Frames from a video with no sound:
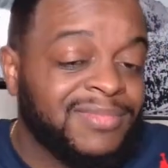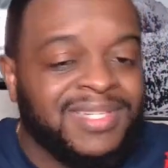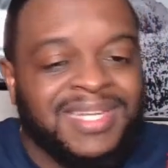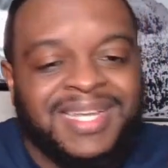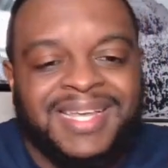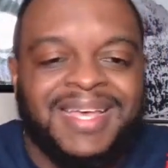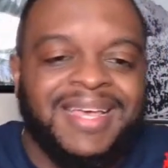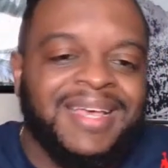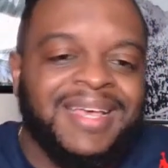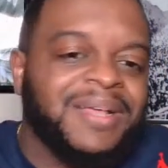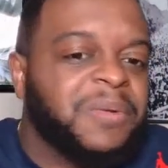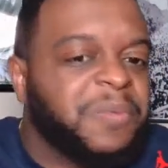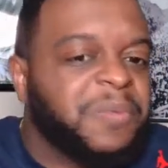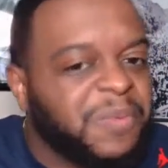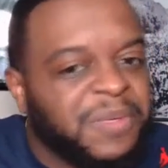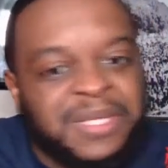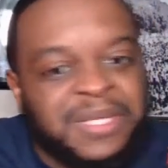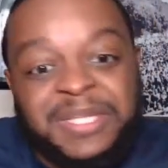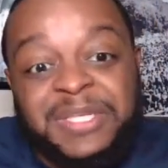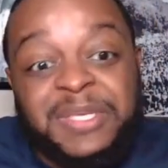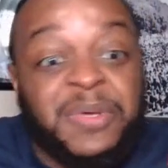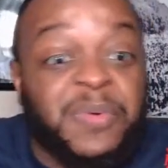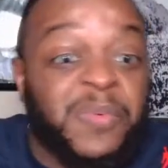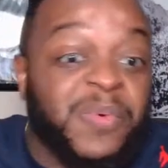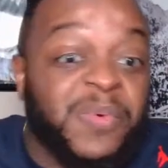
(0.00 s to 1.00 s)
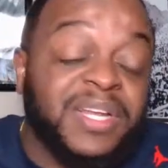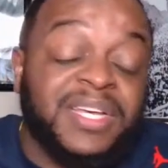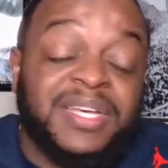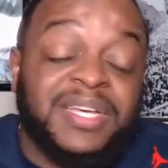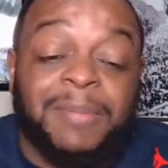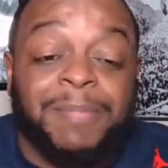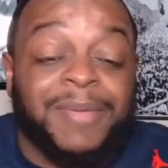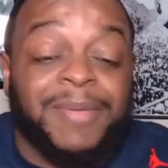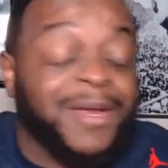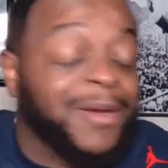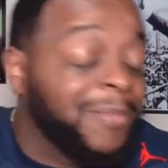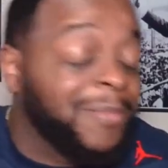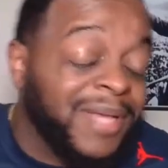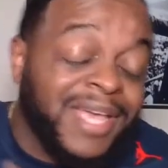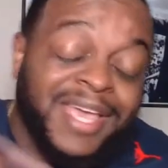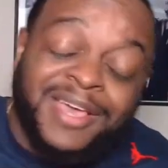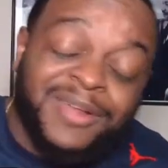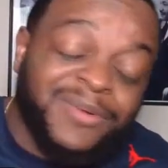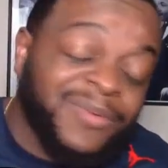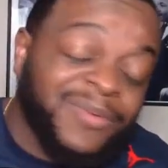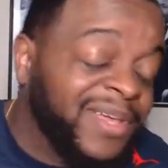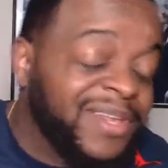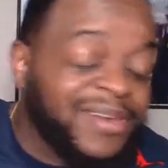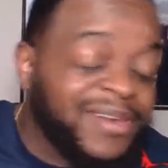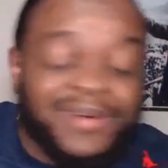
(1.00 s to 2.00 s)
Whether you want to compare him to
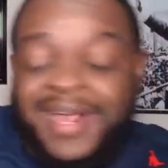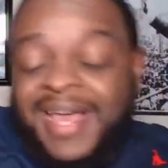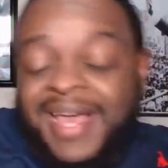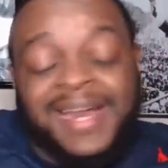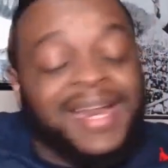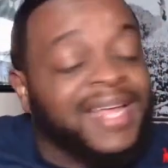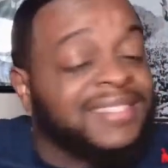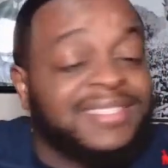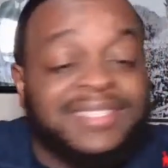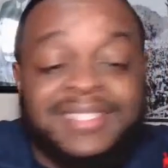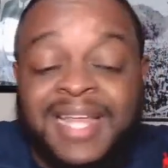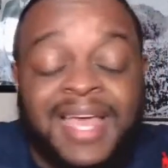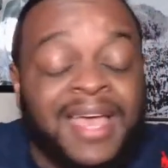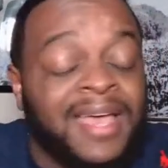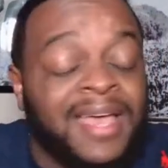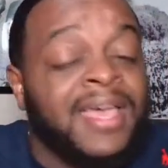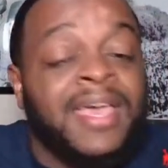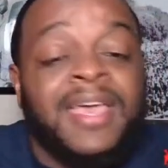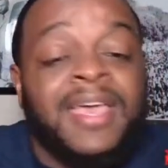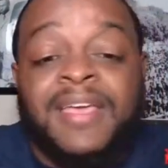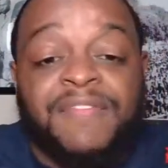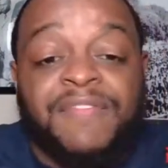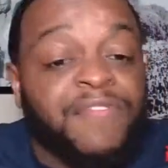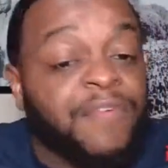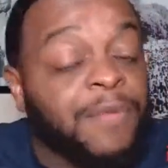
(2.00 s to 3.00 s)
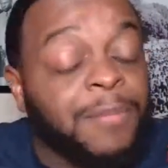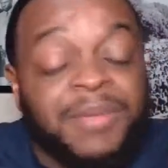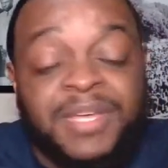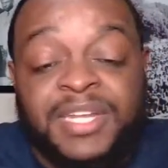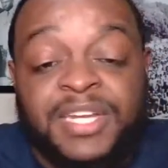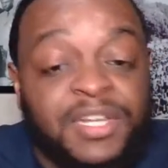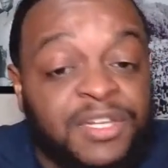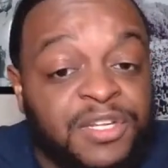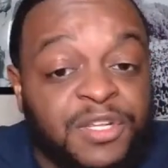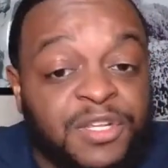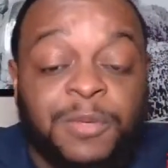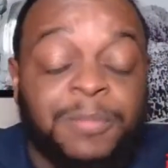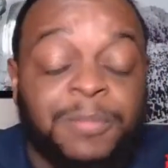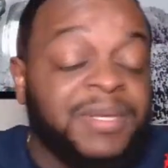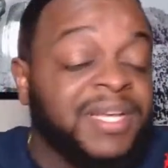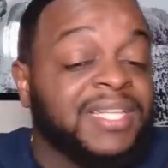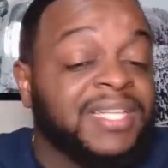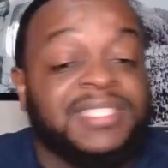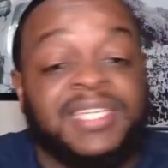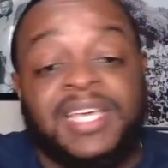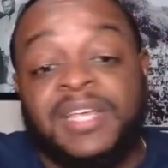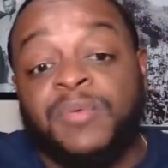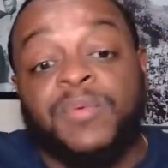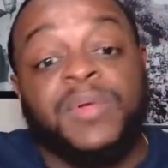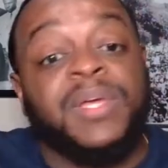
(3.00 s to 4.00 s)
Ed Reed or not, that's not for me to do
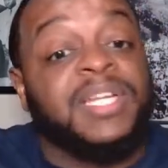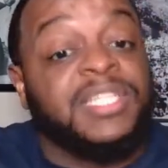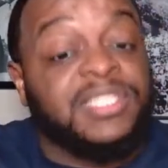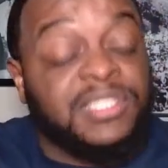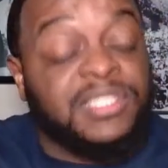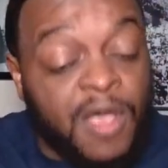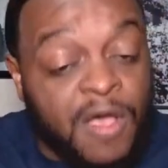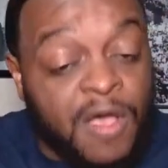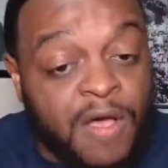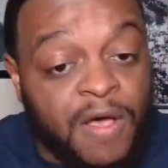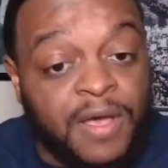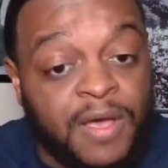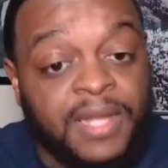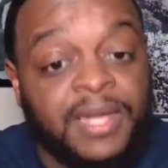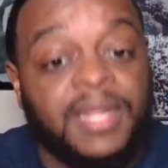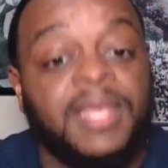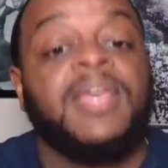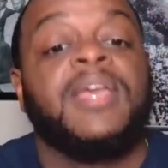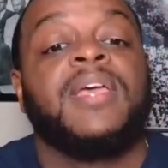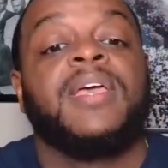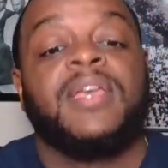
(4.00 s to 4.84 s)
because Ed Reed is gone.